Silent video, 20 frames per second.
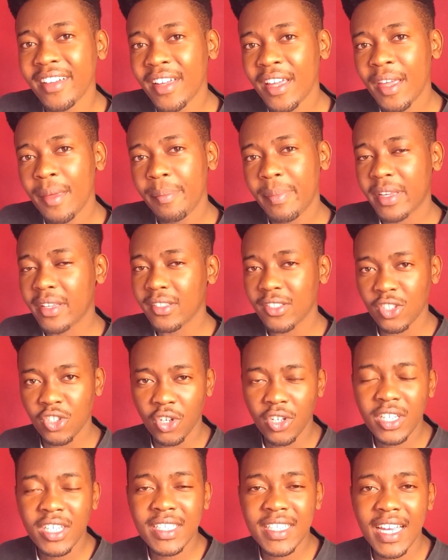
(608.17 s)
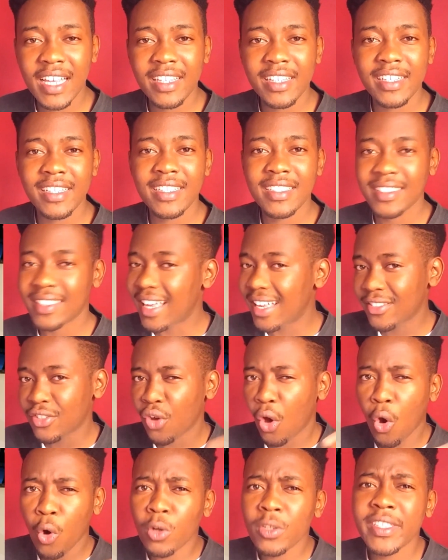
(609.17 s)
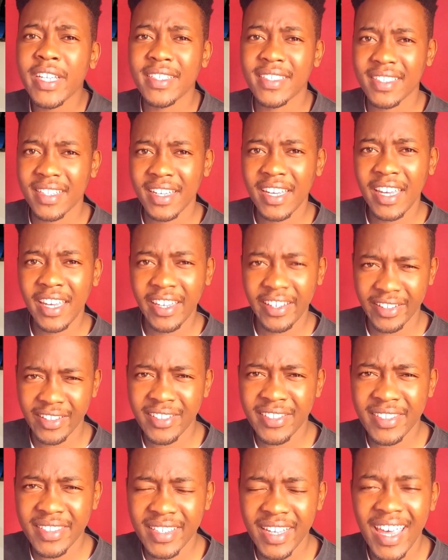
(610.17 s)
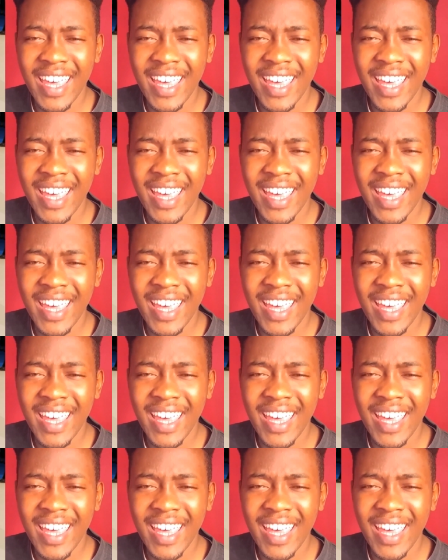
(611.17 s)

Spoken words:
because Donatella is as old as the hills